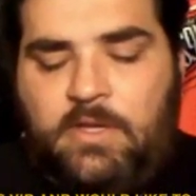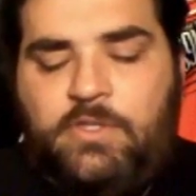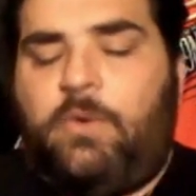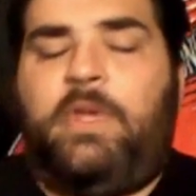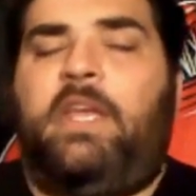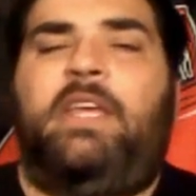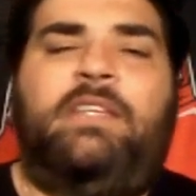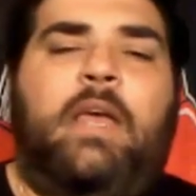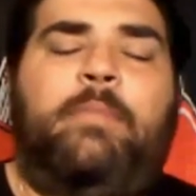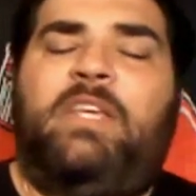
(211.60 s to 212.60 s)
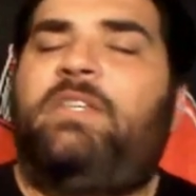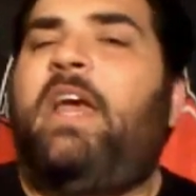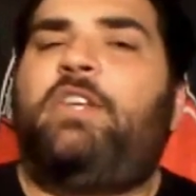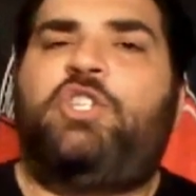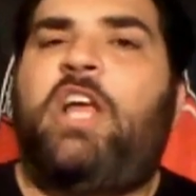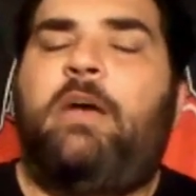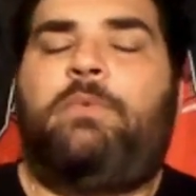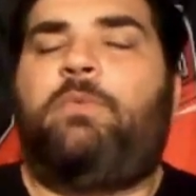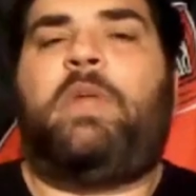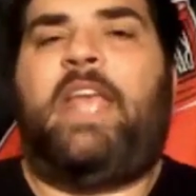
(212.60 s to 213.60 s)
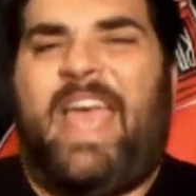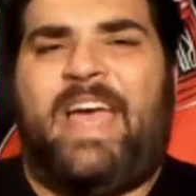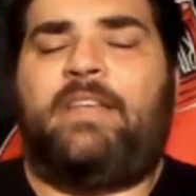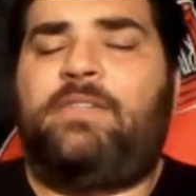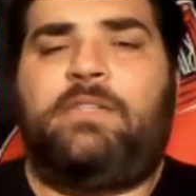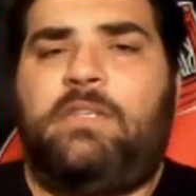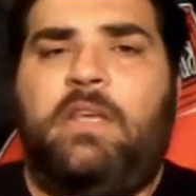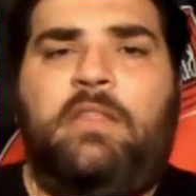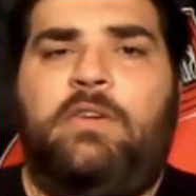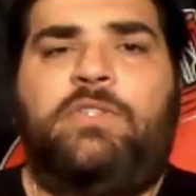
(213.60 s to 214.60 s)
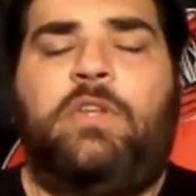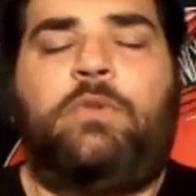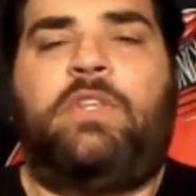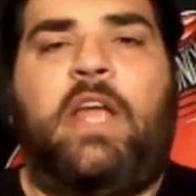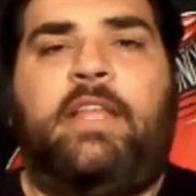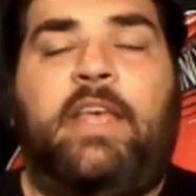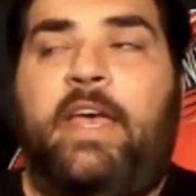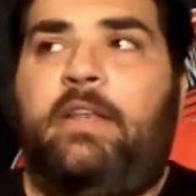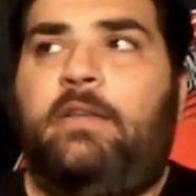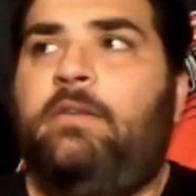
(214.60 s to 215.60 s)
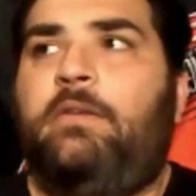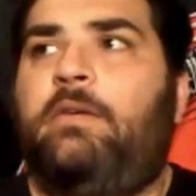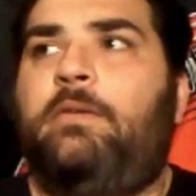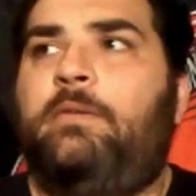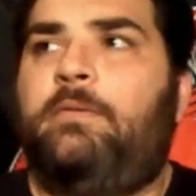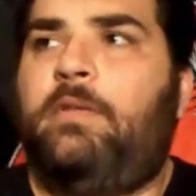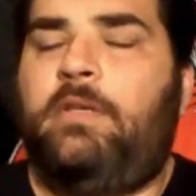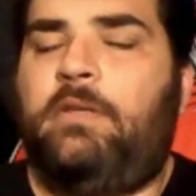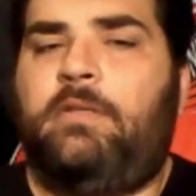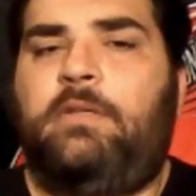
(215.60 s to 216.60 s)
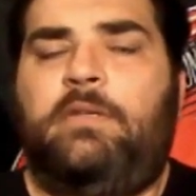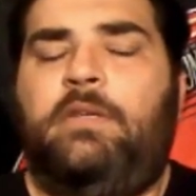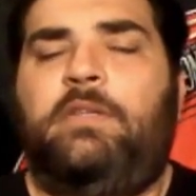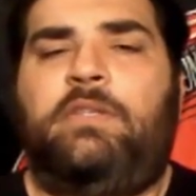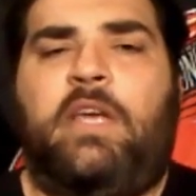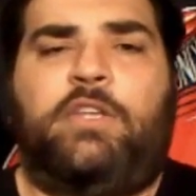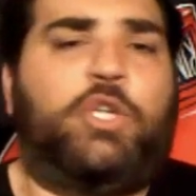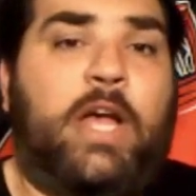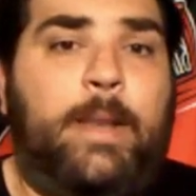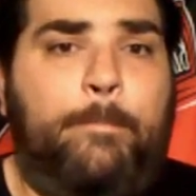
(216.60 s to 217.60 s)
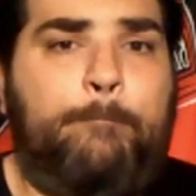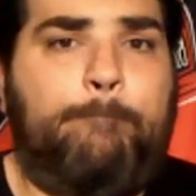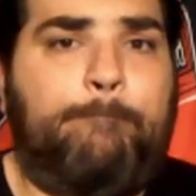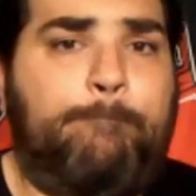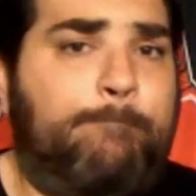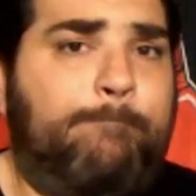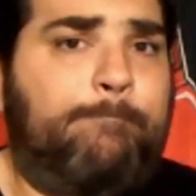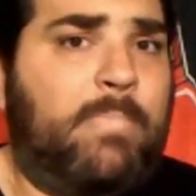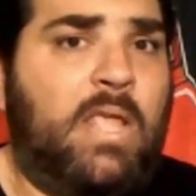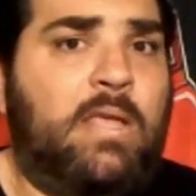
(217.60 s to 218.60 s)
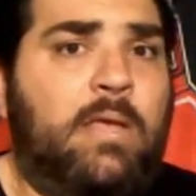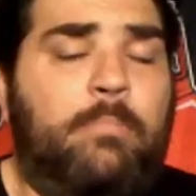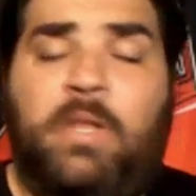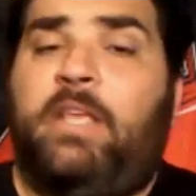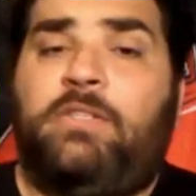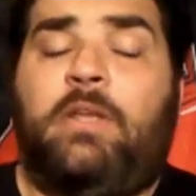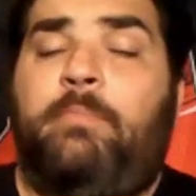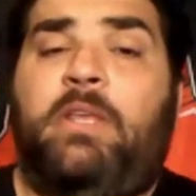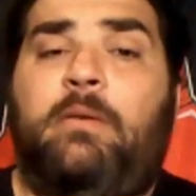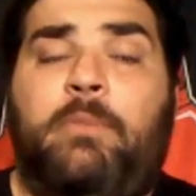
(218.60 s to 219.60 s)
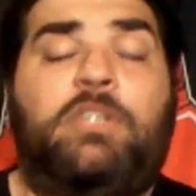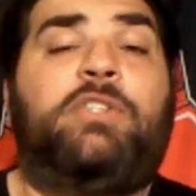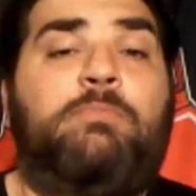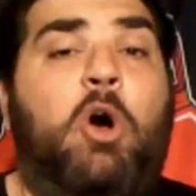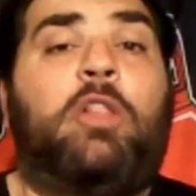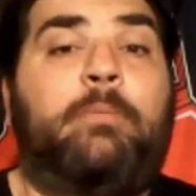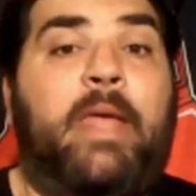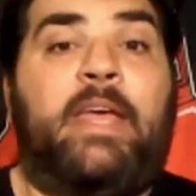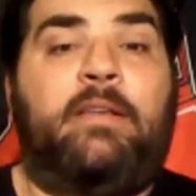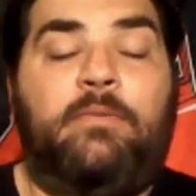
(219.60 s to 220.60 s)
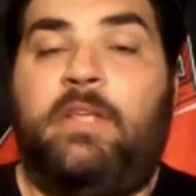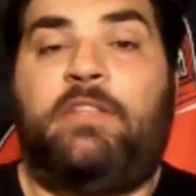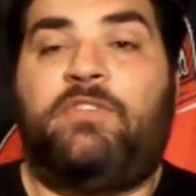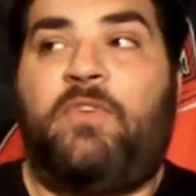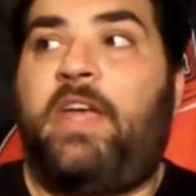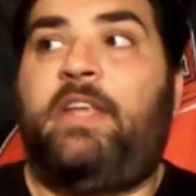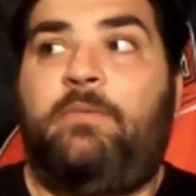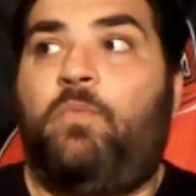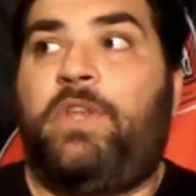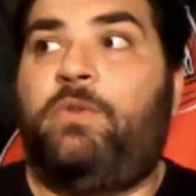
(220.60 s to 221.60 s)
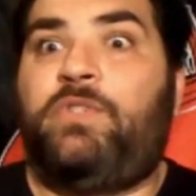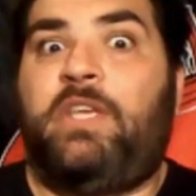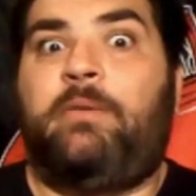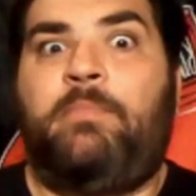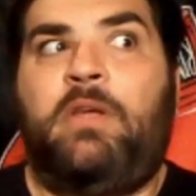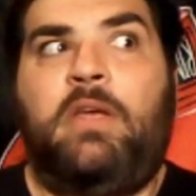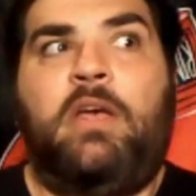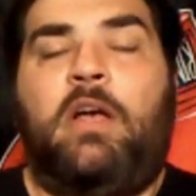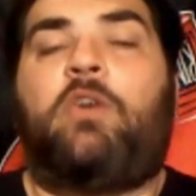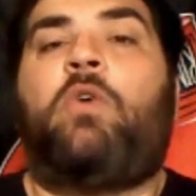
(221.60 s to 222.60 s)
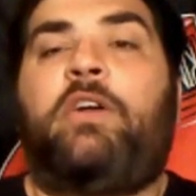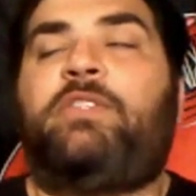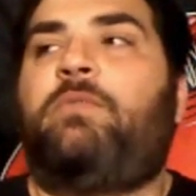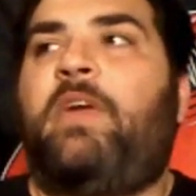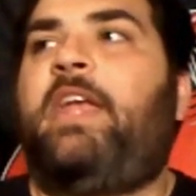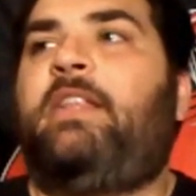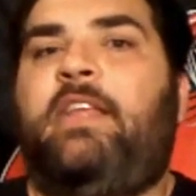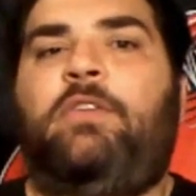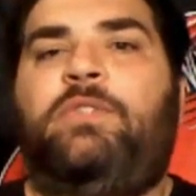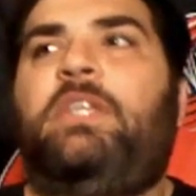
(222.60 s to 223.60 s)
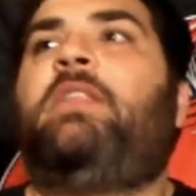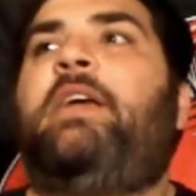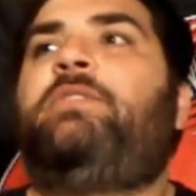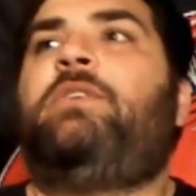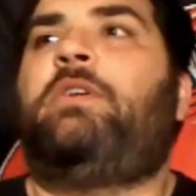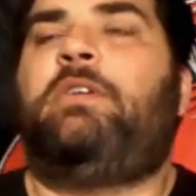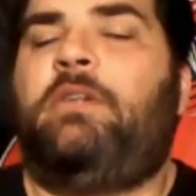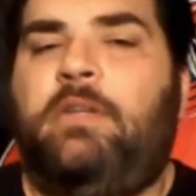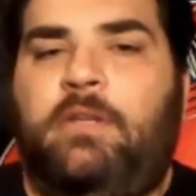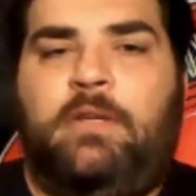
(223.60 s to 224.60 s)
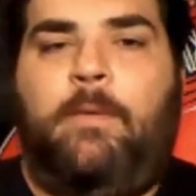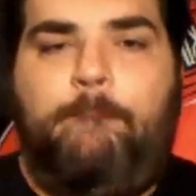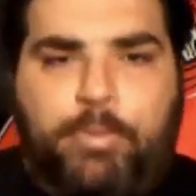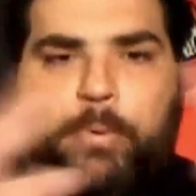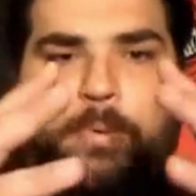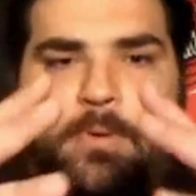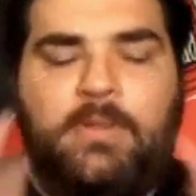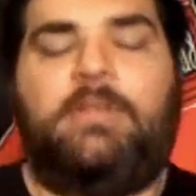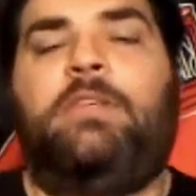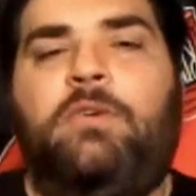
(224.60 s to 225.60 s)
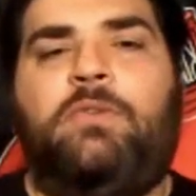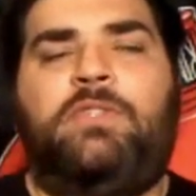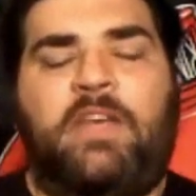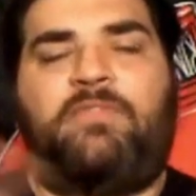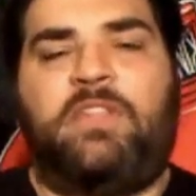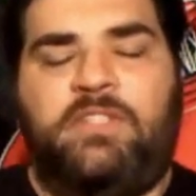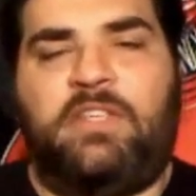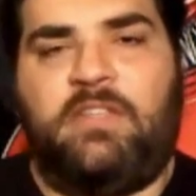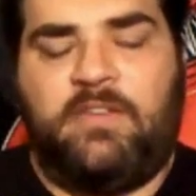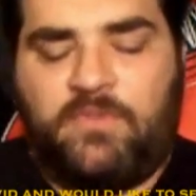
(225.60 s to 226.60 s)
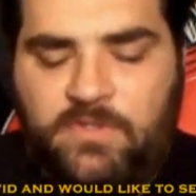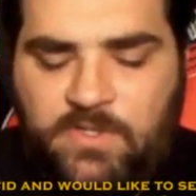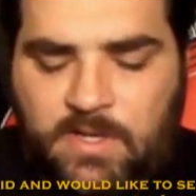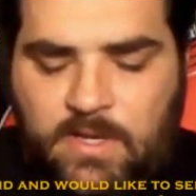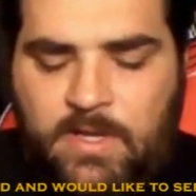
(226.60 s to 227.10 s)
He's got a shot with what he has. There's no denying that. He's got a shot. But he is going to be the much smaller man in this fight. And when you see him across the ring, and then you see Lesnar, you'll definitely see the difference.